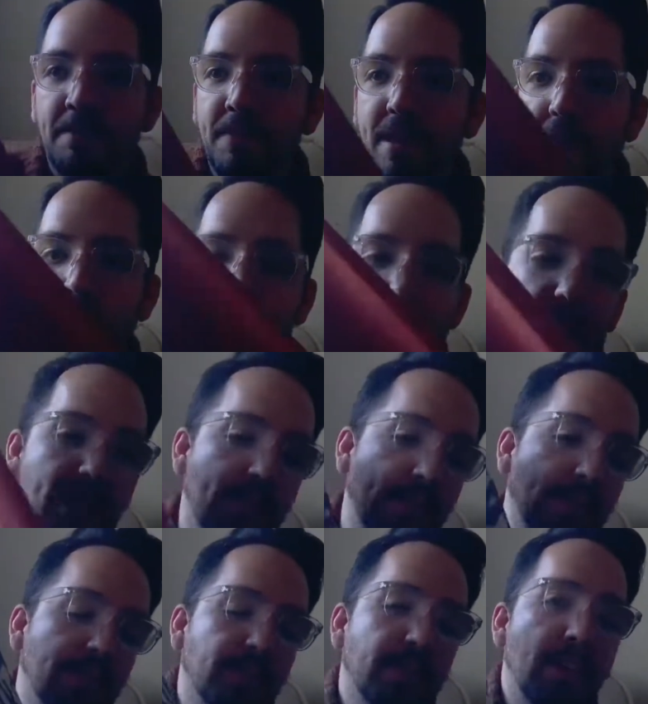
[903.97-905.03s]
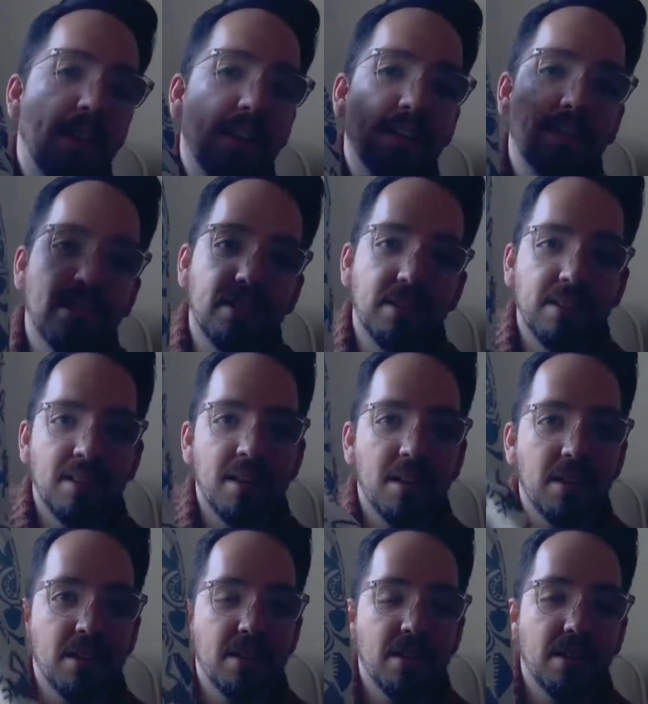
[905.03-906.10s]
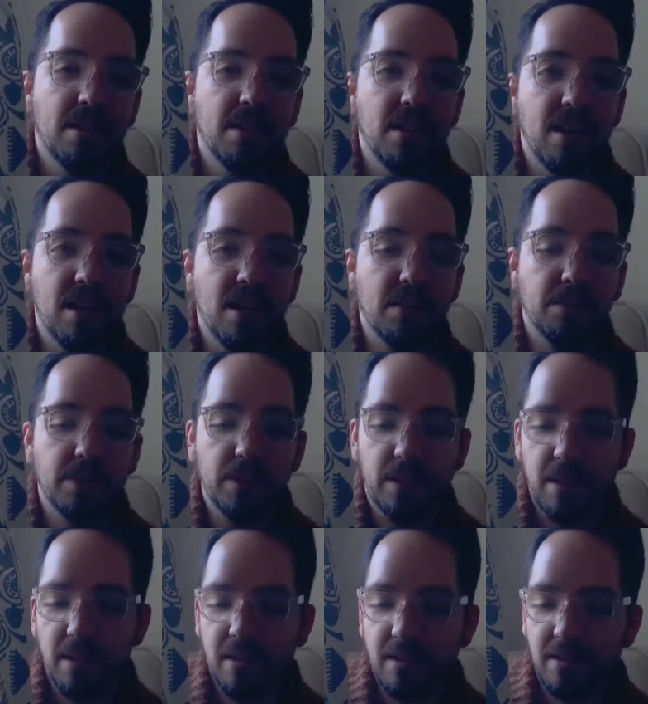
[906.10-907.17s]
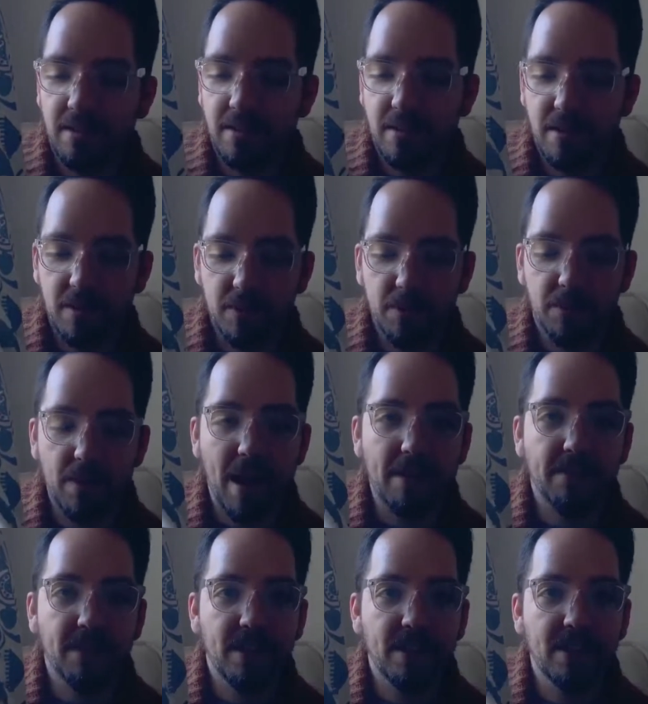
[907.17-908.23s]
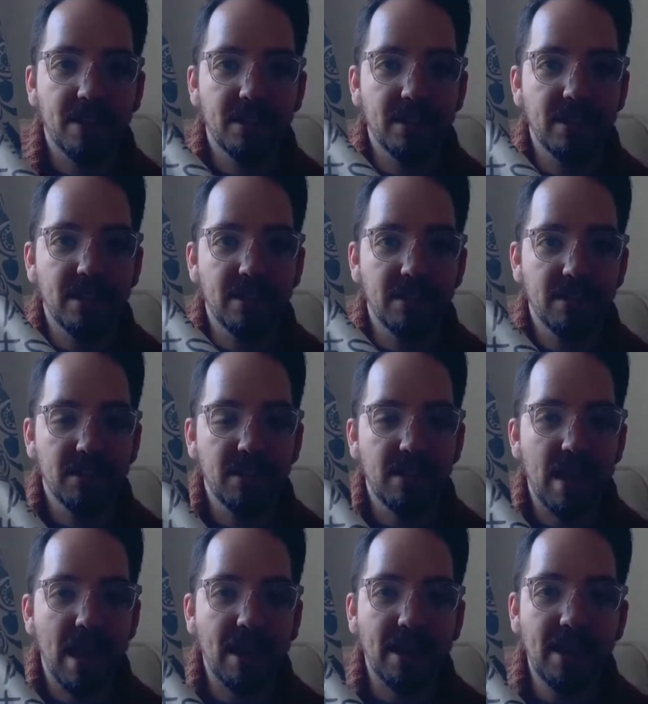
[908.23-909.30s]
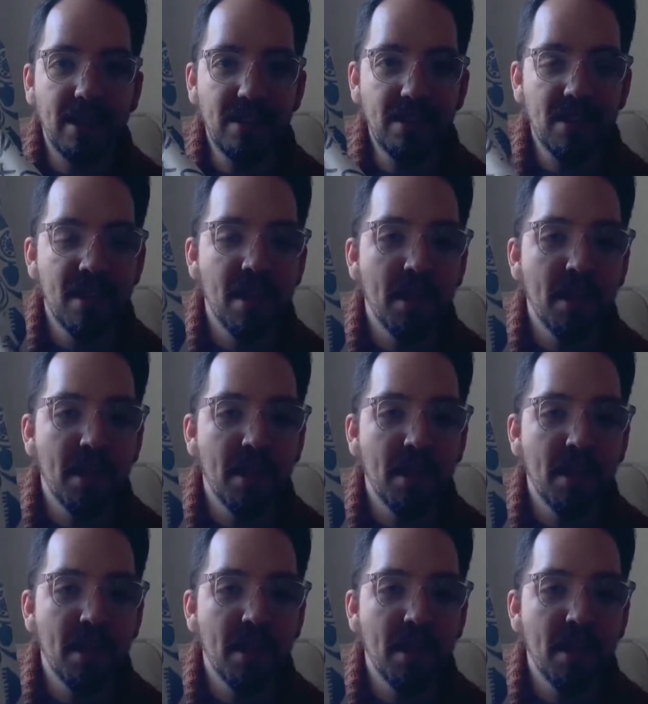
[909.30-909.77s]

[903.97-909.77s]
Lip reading: And then this fun, really graphic lining.